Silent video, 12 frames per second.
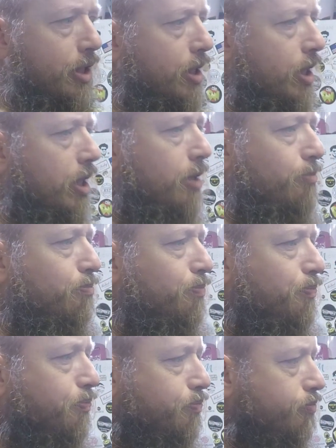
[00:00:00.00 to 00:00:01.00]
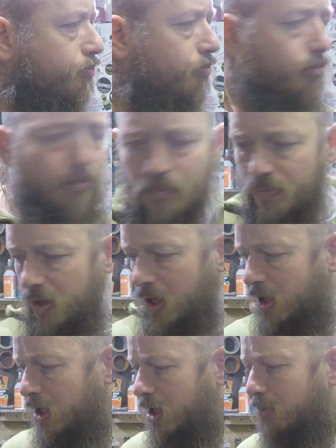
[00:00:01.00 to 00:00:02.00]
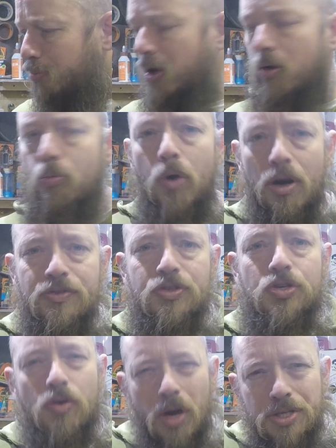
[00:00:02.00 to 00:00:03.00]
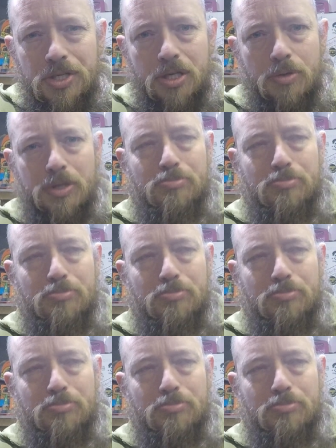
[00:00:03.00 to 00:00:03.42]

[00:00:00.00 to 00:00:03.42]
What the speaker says: But what I've tried to do is